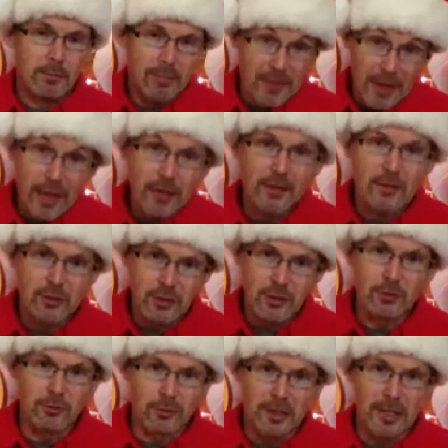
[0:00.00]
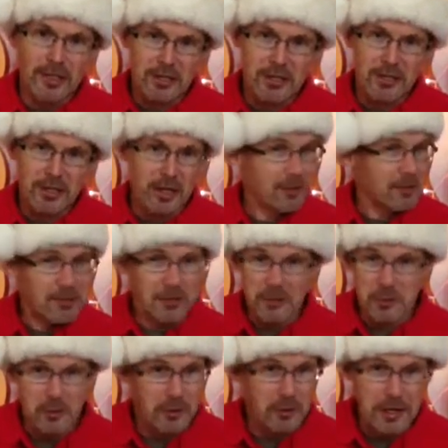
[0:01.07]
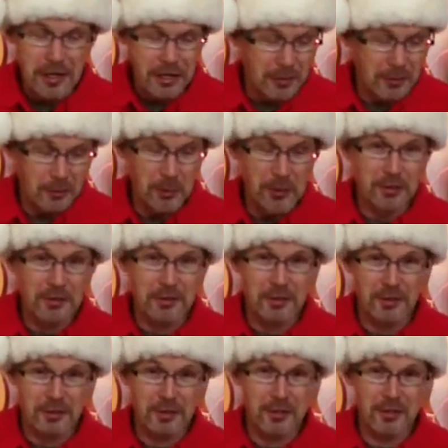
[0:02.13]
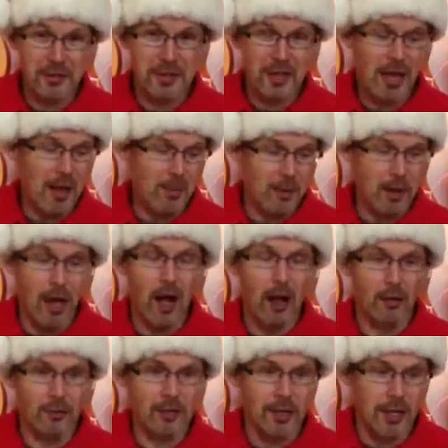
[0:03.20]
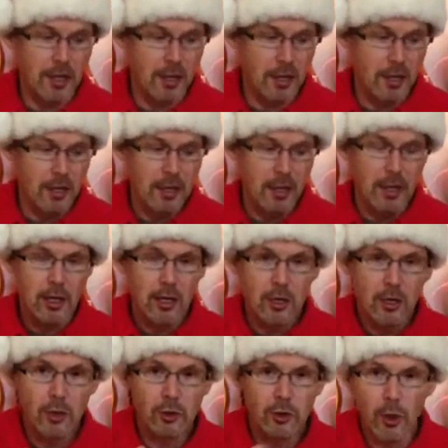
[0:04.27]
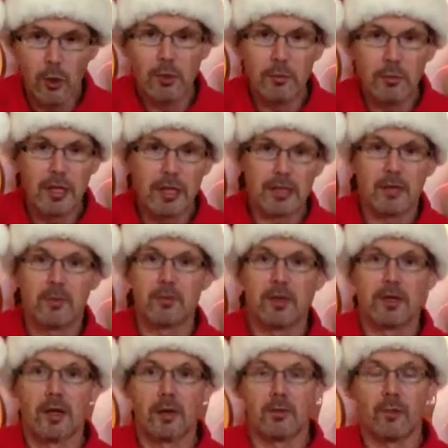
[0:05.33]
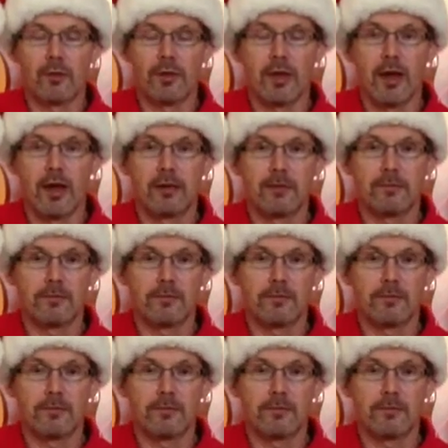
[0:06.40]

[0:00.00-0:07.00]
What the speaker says: Then the student gets stuck. This is where the weird stuff starts to happen. I'll say, go and make something up with that.